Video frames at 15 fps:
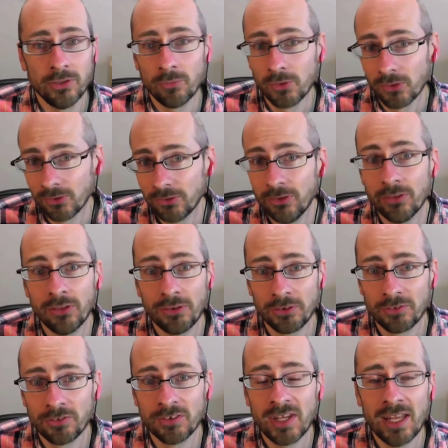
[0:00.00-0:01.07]
the world and the
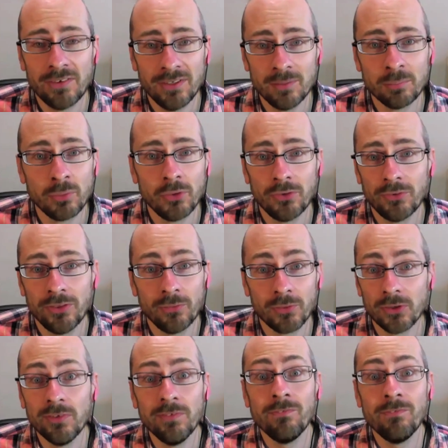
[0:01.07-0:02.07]
largest gas importer in the world